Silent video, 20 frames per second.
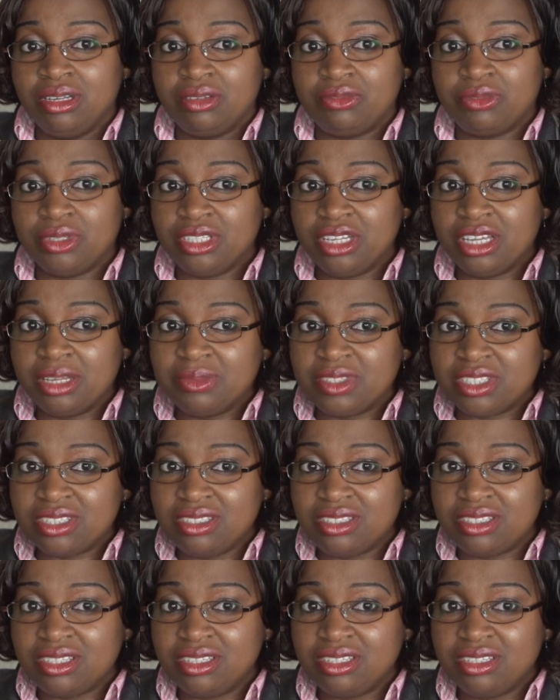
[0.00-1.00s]
For the
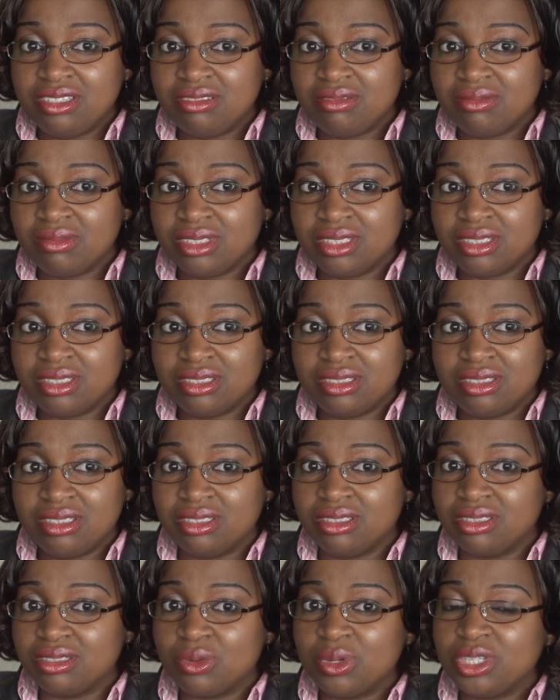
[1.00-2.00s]
MCT,
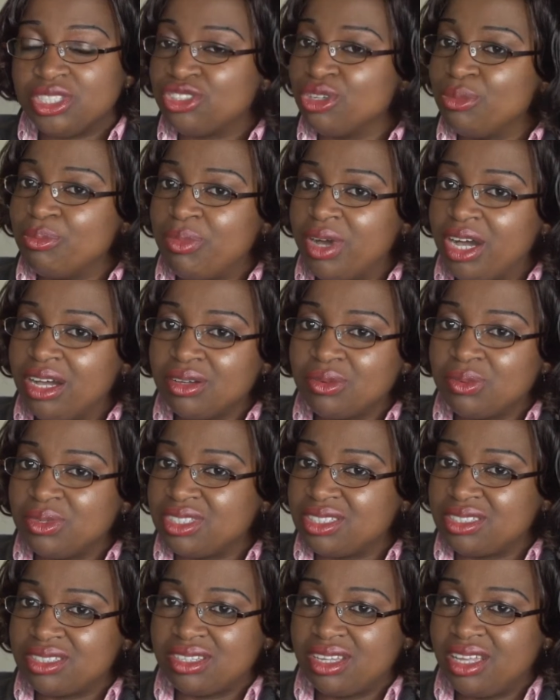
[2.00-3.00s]
the question bank
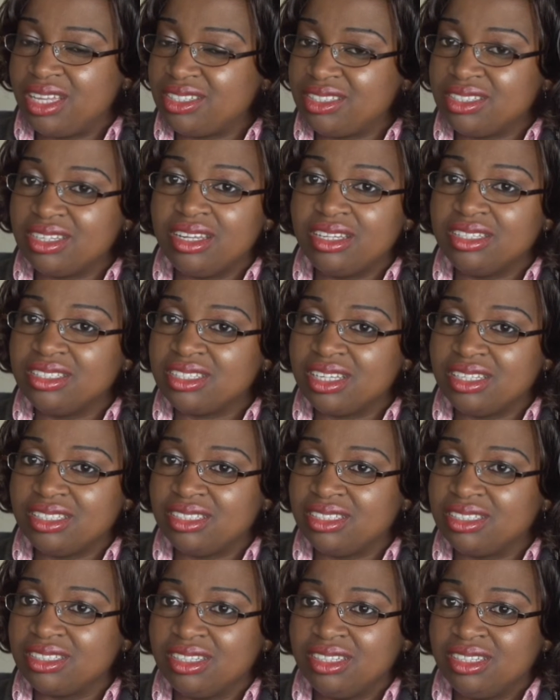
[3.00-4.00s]
was excellent
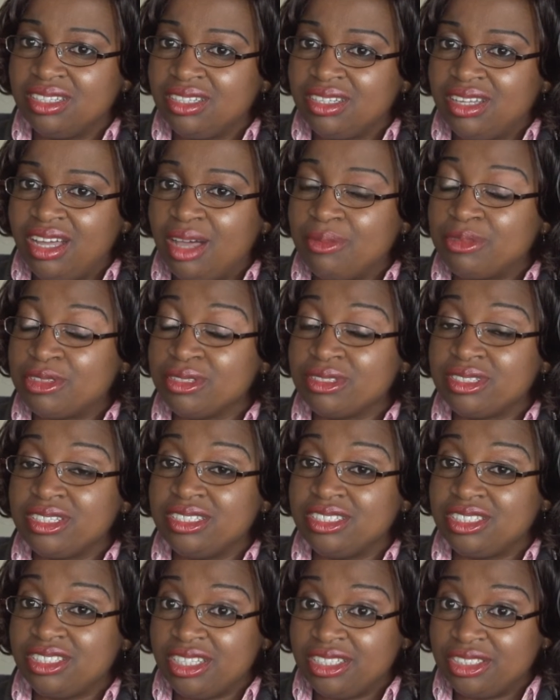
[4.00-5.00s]
and absolutely
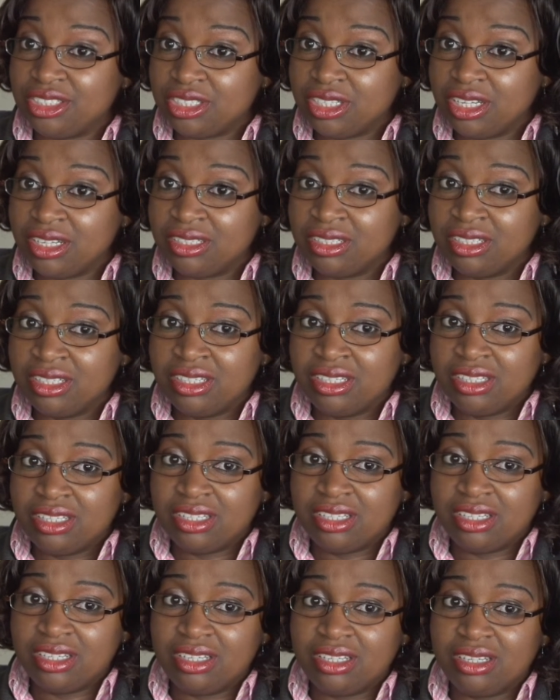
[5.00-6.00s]
essential.
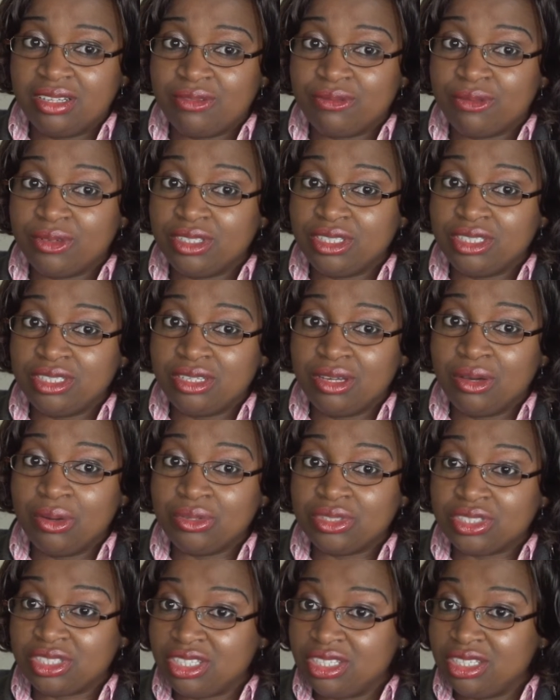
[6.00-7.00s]
For the
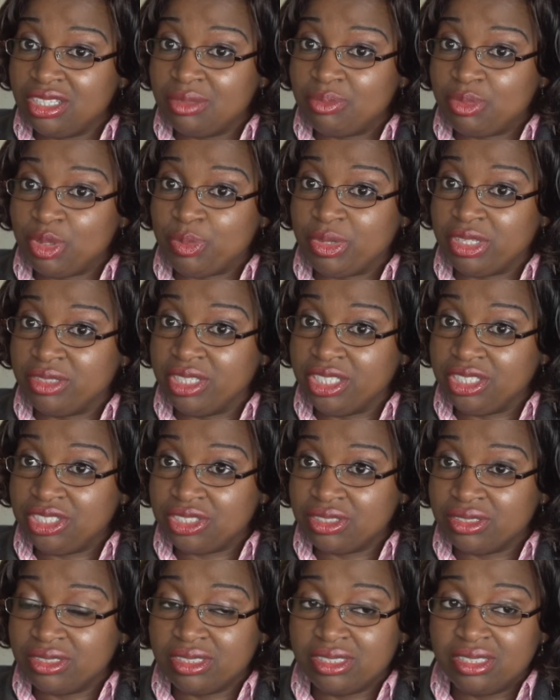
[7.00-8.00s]
OSCE
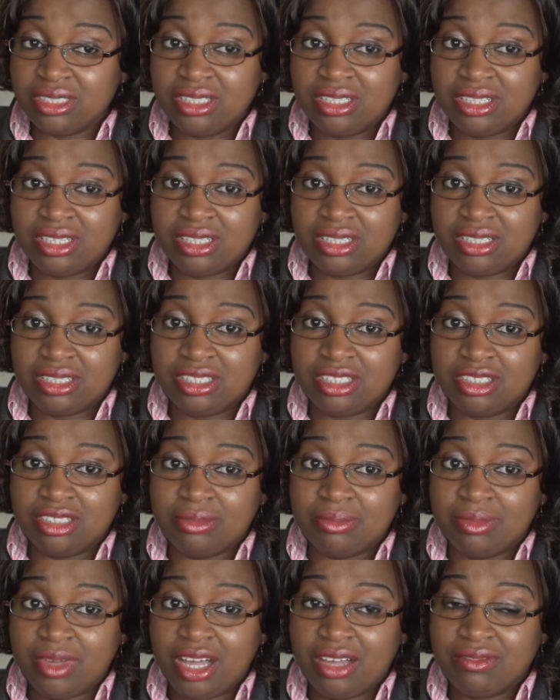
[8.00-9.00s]
preparation,
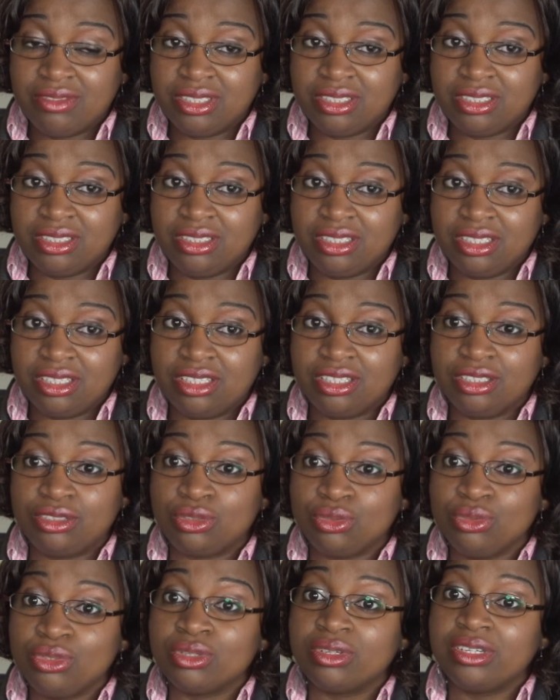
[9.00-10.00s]
having a
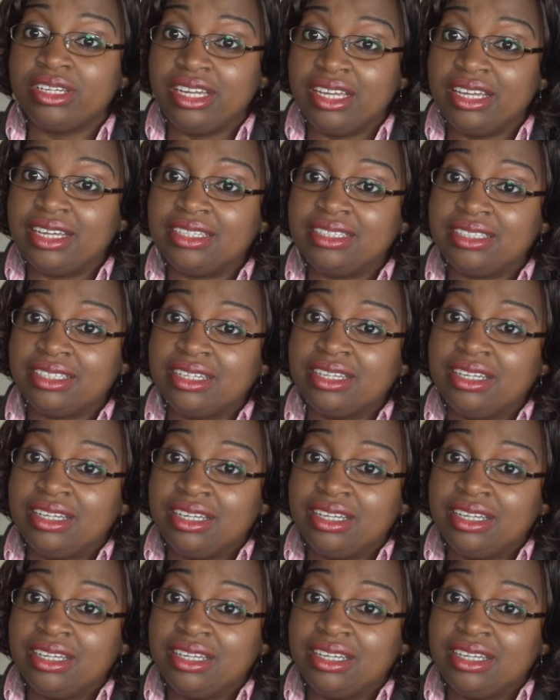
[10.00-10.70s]
tutor-led